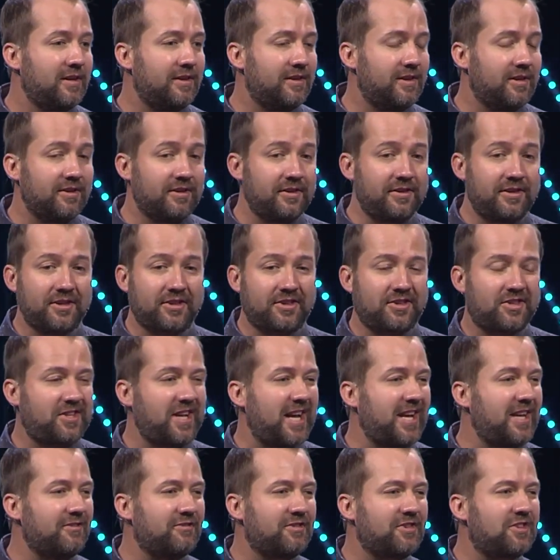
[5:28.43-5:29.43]
the, the
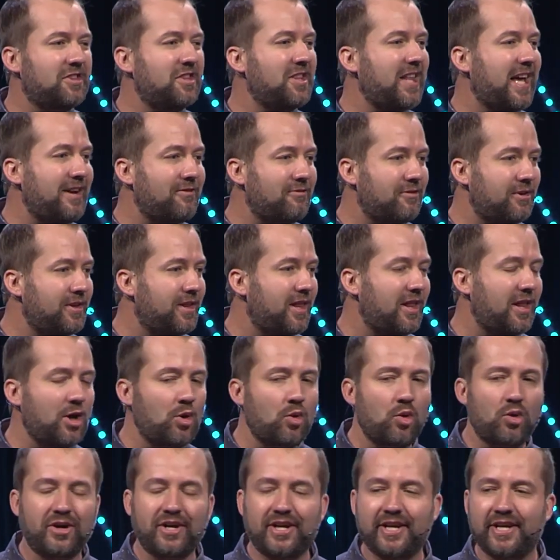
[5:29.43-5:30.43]
state of slavery that they
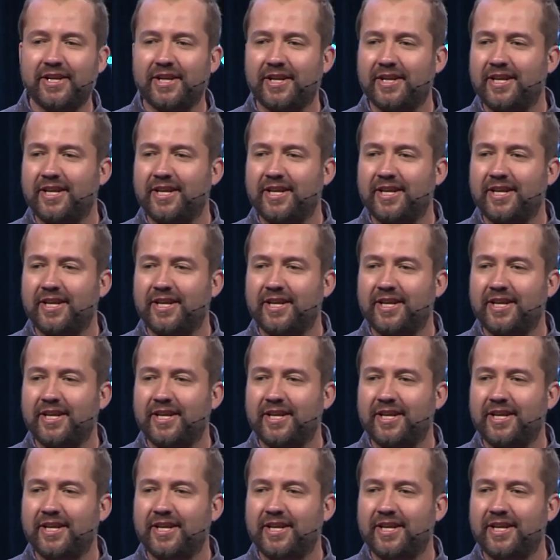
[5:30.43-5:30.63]
were in.